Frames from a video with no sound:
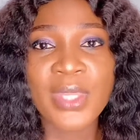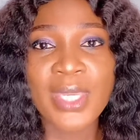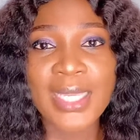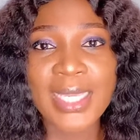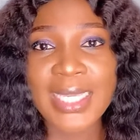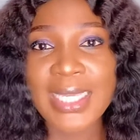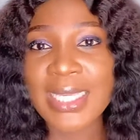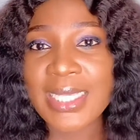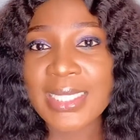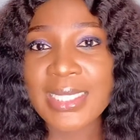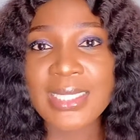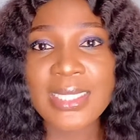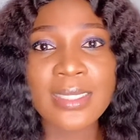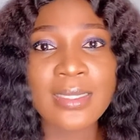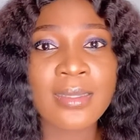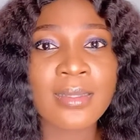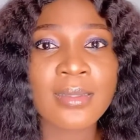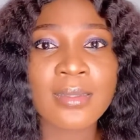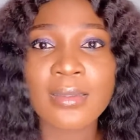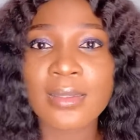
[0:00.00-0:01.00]
is
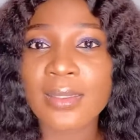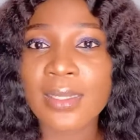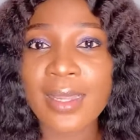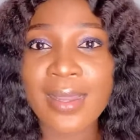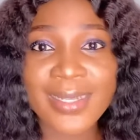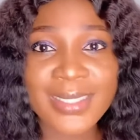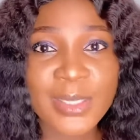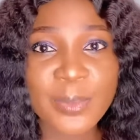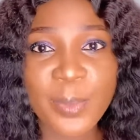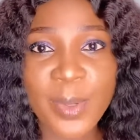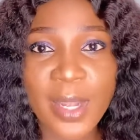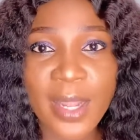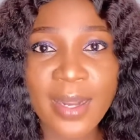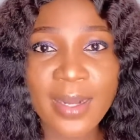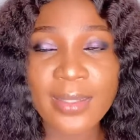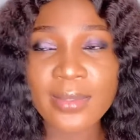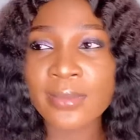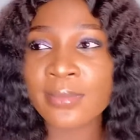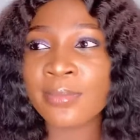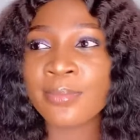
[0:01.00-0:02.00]
cashback,